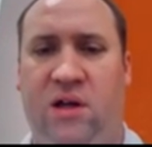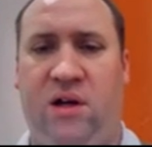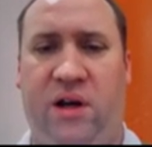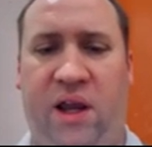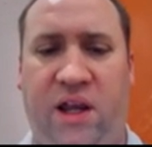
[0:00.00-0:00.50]

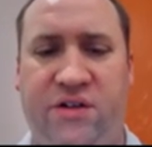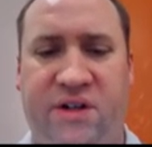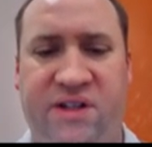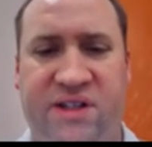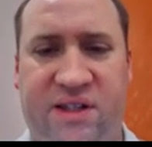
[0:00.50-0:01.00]
Right.
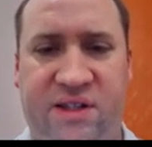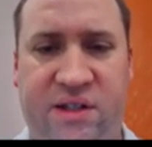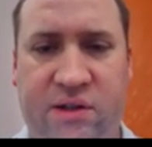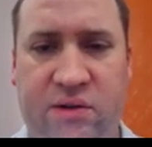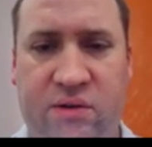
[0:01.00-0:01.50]
Adria says
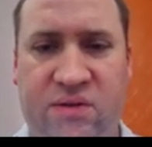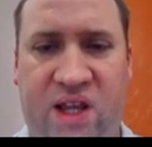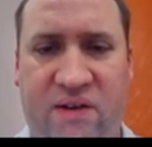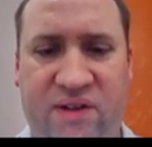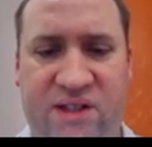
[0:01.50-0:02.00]
2.
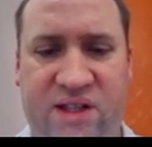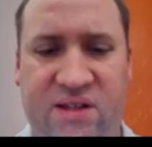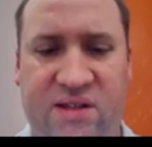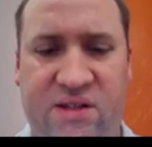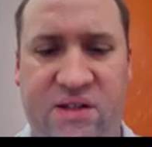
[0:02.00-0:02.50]
David
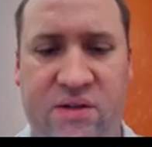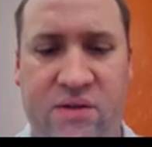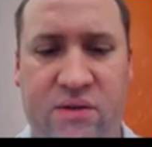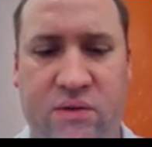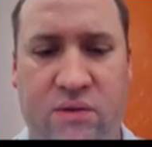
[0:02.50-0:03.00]
says
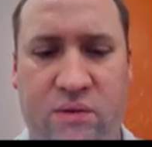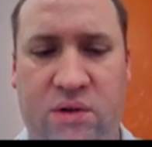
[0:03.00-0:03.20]
2.